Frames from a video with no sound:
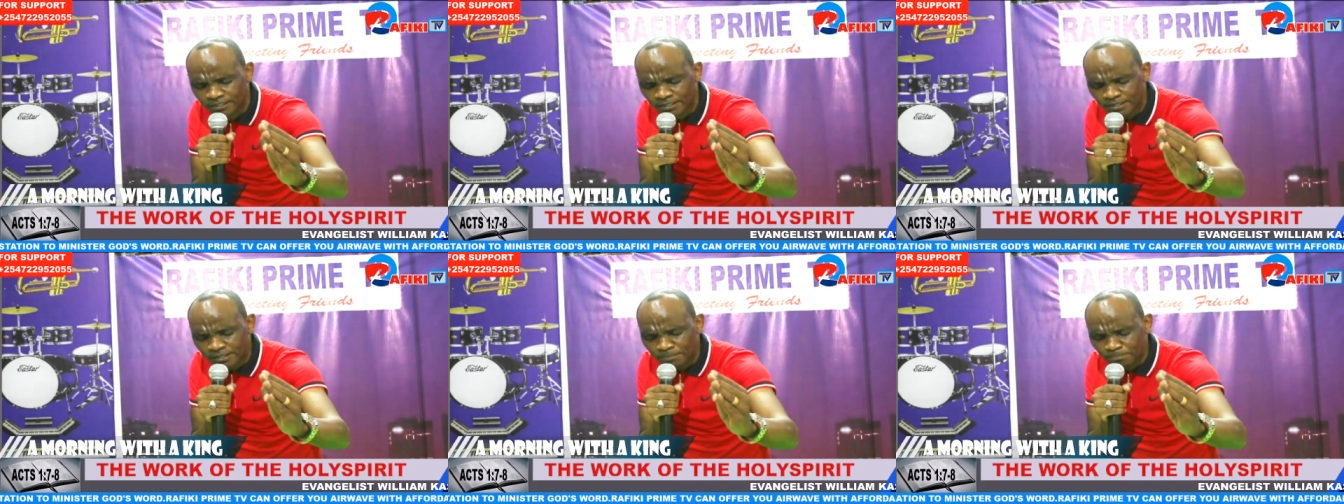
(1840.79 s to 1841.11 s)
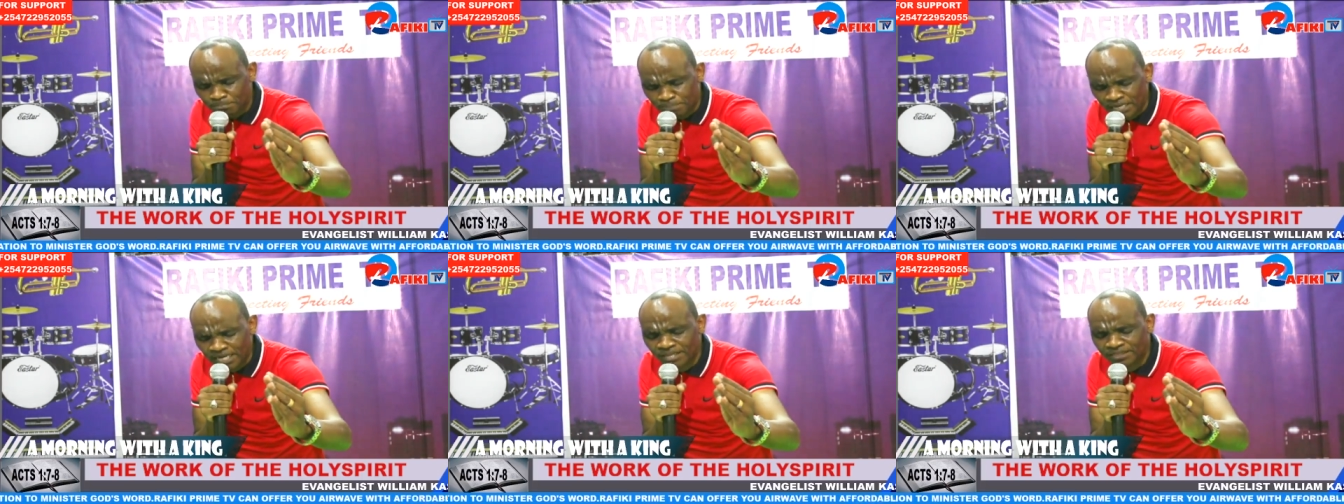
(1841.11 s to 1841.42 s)

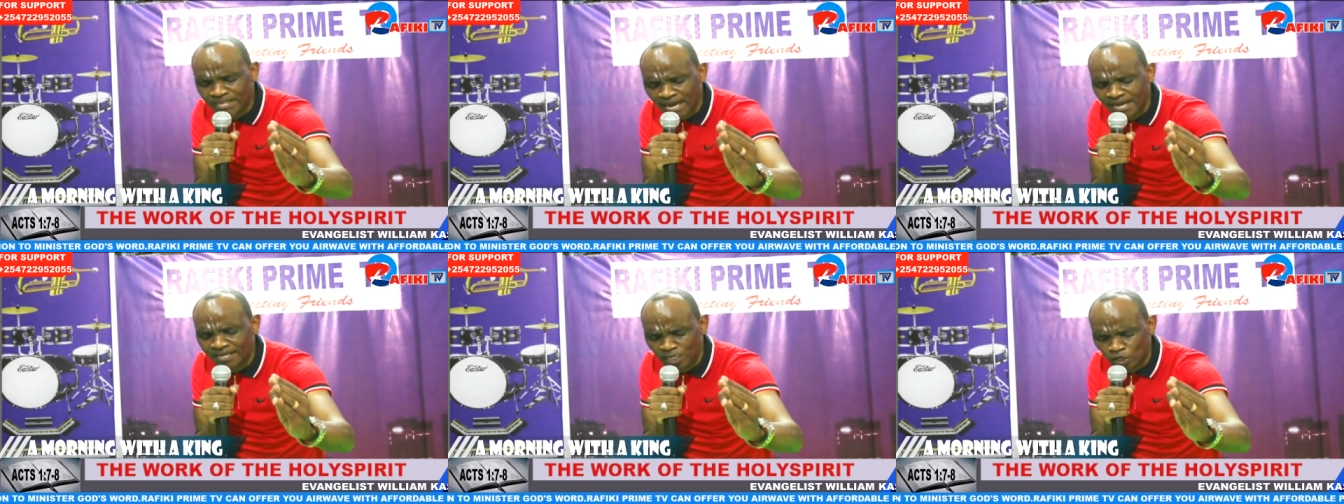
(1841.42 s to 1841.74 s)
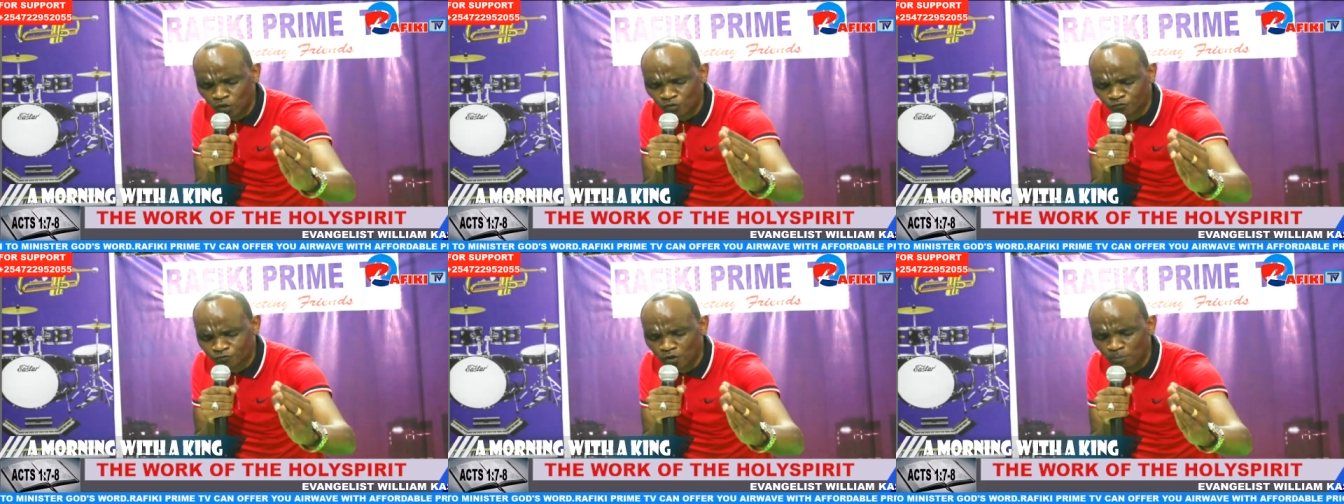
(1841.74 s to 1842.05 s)
Be thy healed
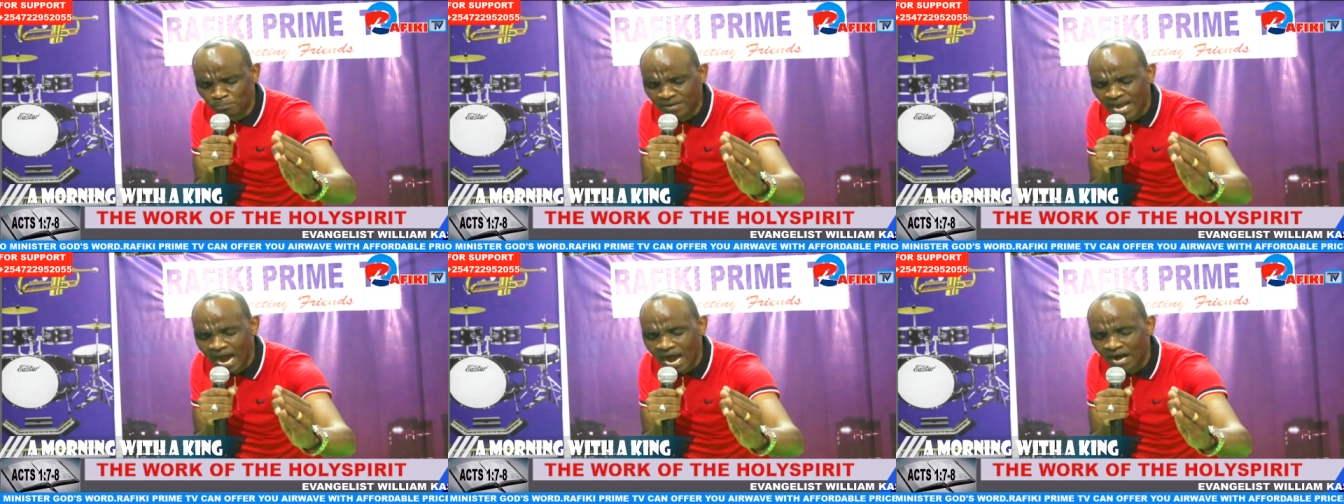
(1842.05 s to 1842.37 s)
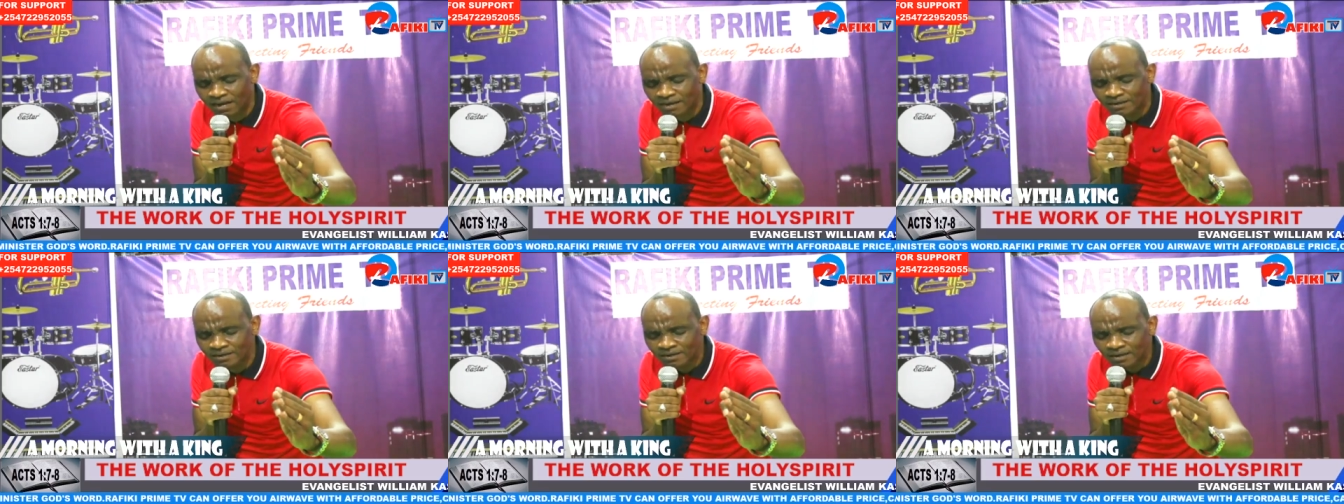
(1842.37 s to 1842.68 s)
from now.
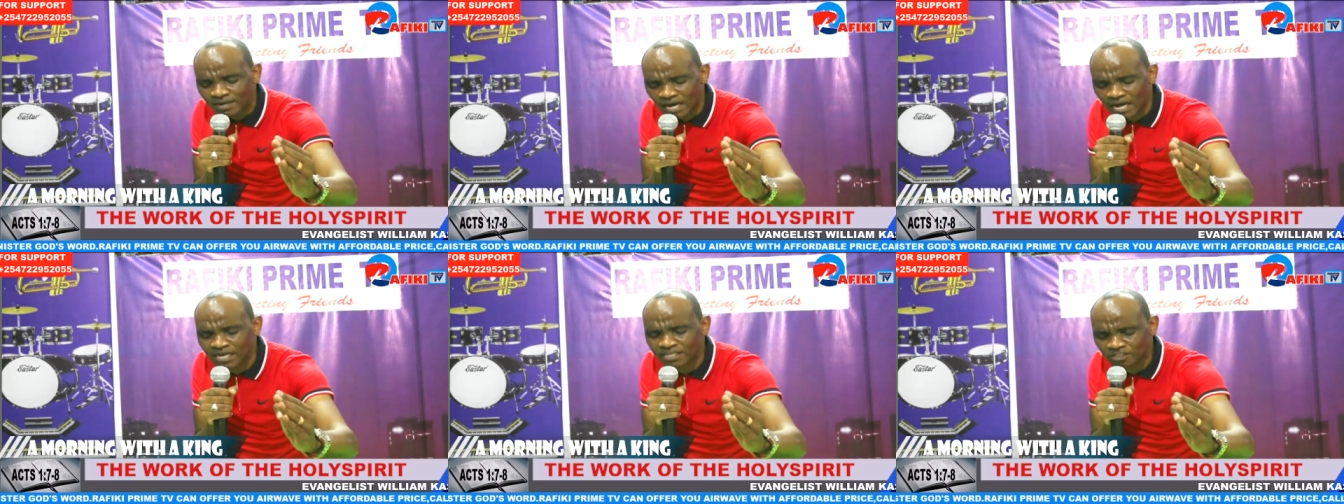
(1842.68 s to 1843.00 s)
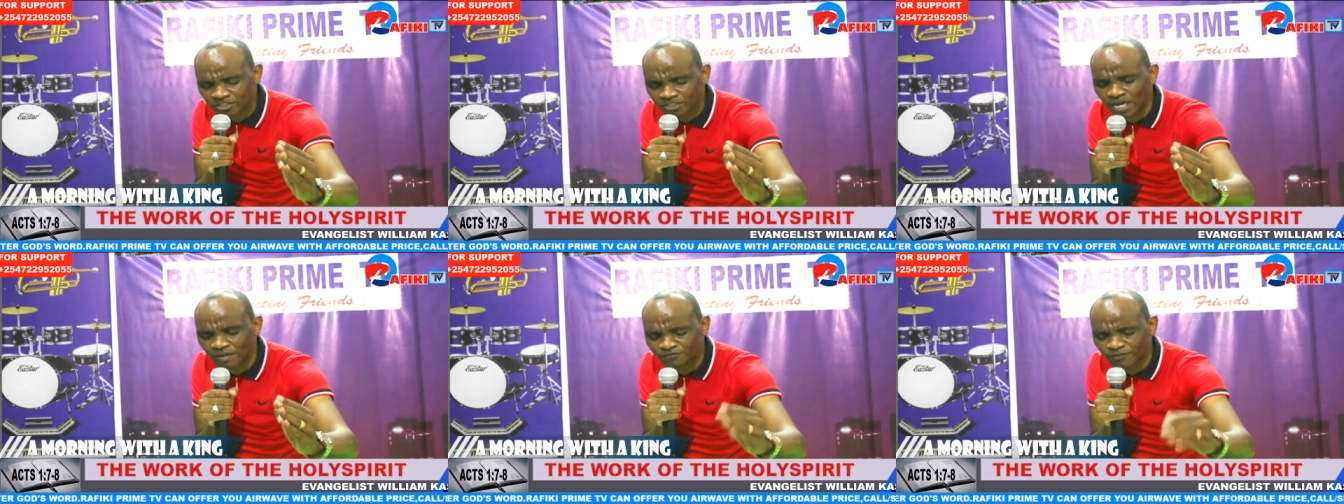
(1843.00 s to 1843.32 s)
And
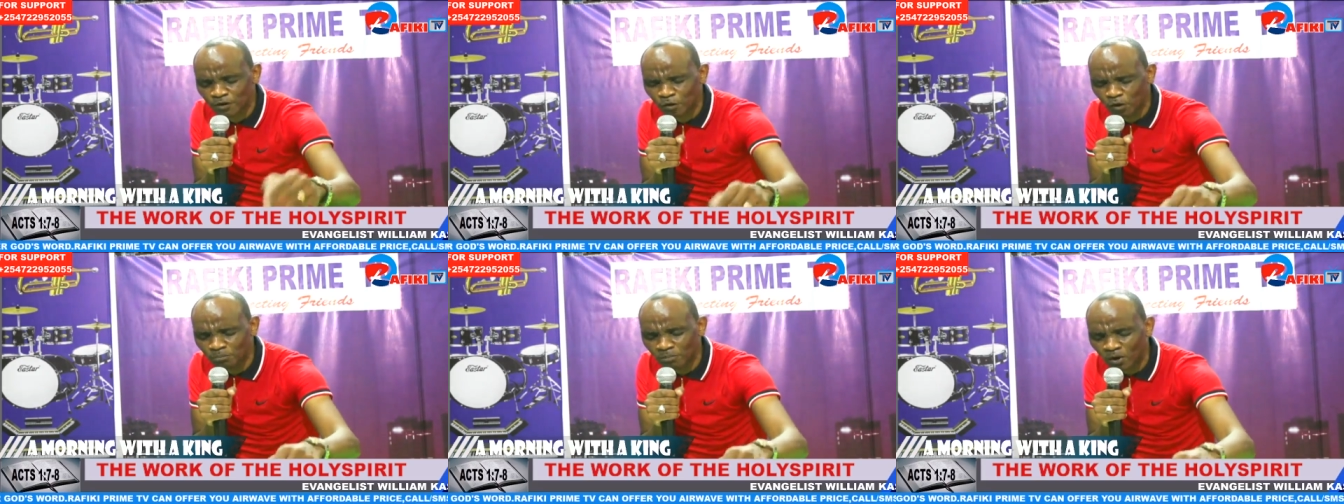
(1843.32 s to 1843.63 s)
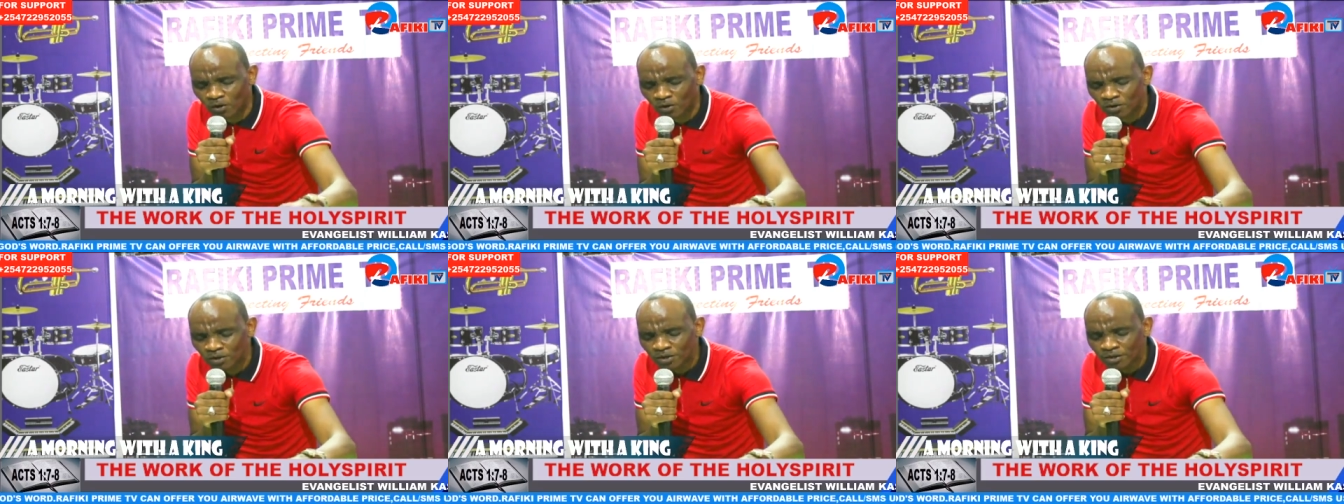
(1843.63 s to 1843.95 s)
suffer no more.
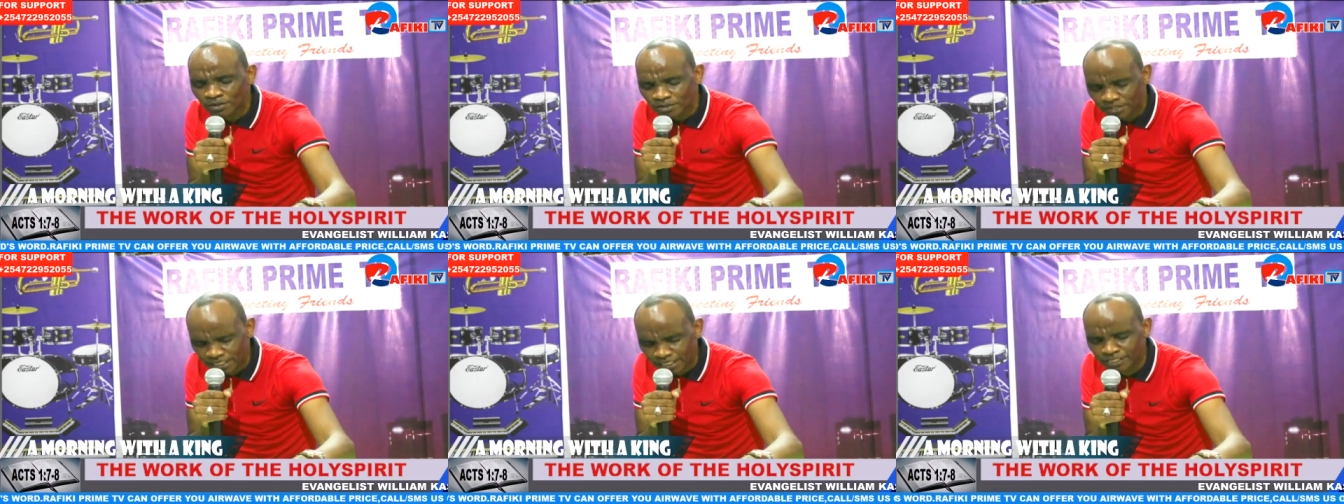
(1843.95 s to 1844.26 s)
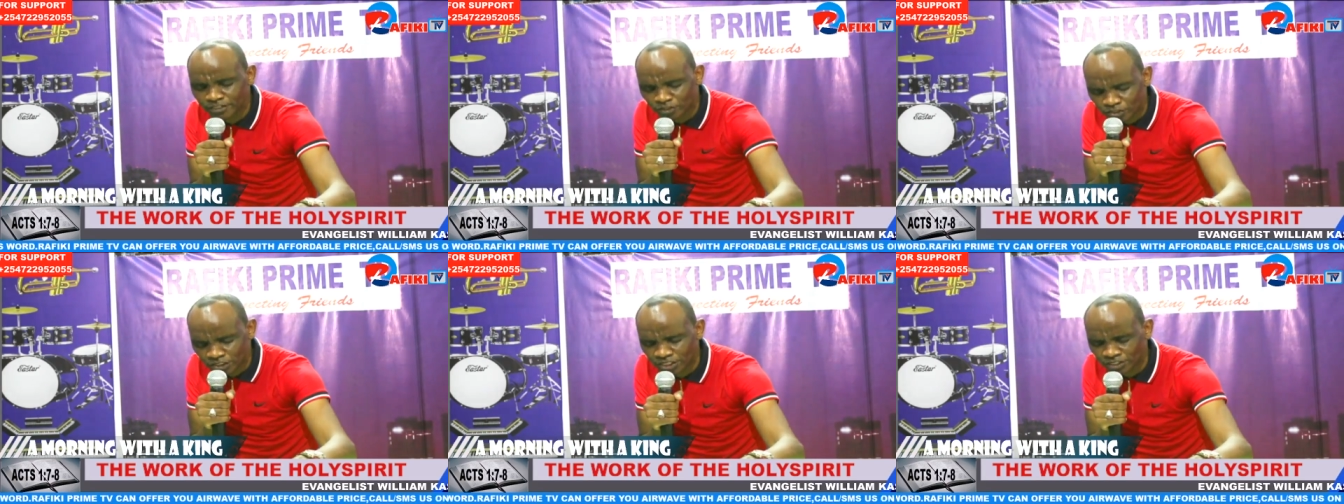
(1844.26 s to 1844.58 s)
In
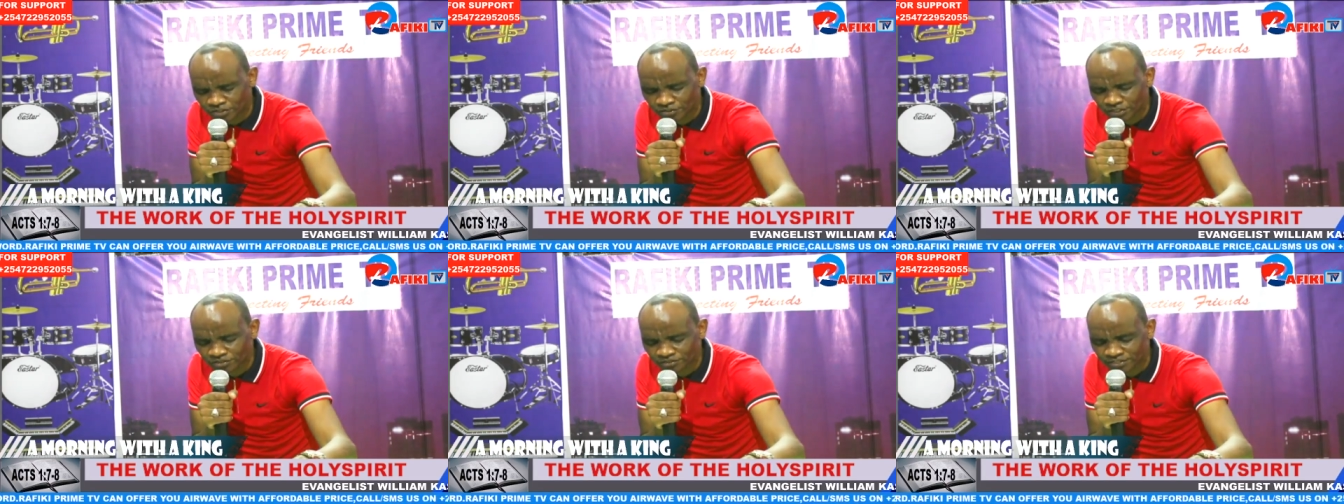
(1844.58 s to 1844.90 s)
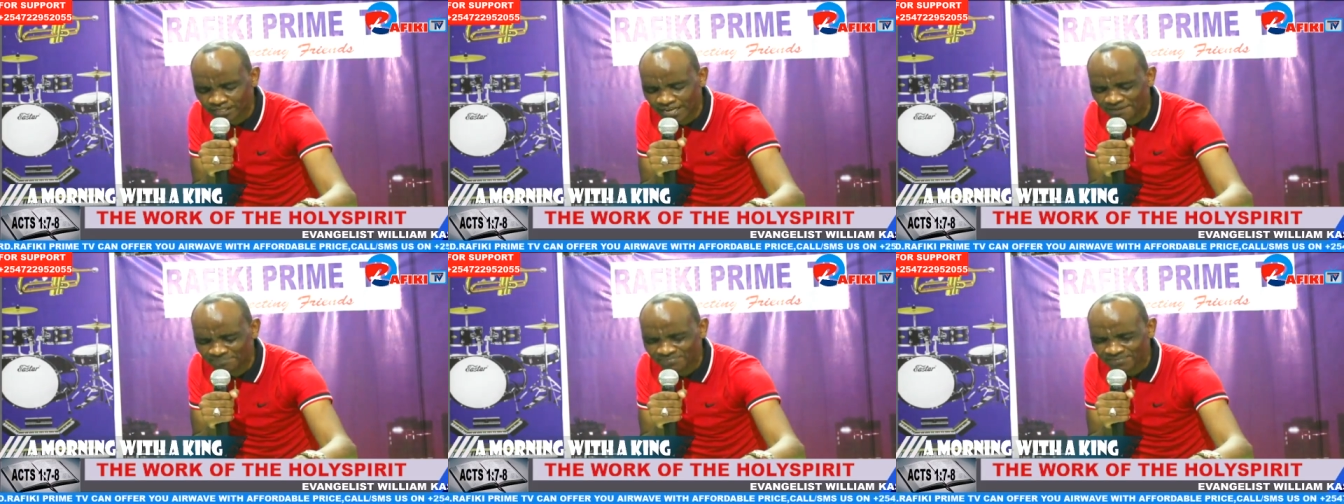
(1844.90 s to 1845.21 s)
Jesus
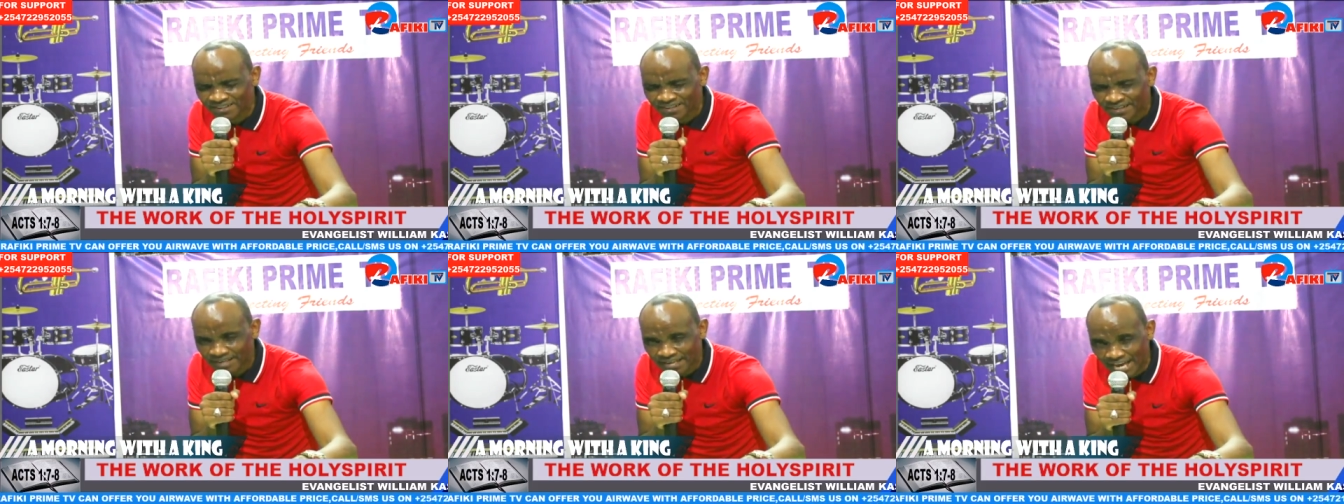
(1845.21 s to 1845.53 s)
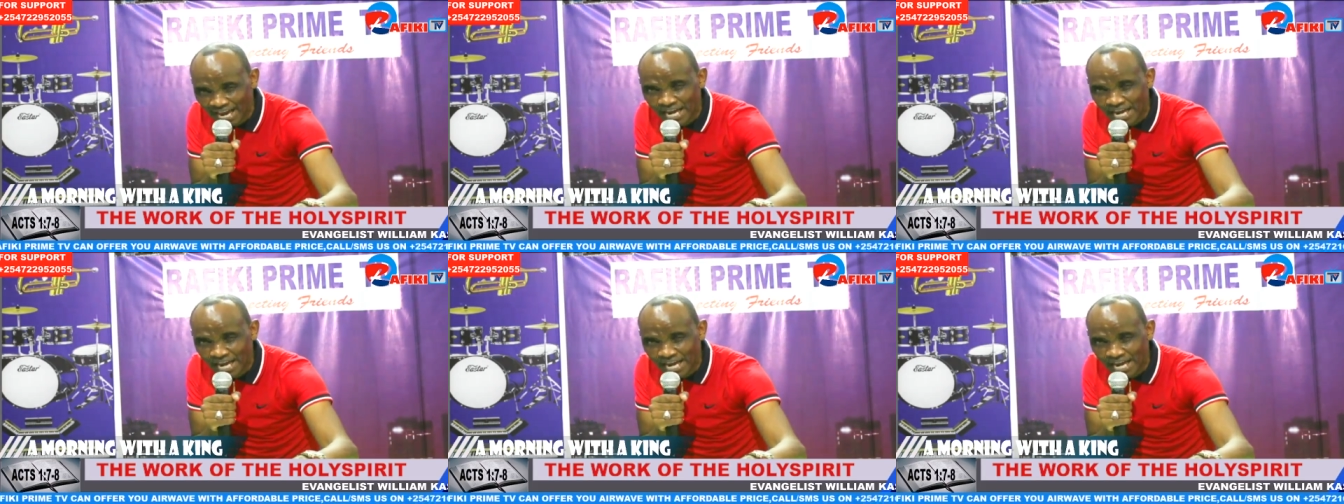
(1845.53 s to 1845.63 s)
name. Amen.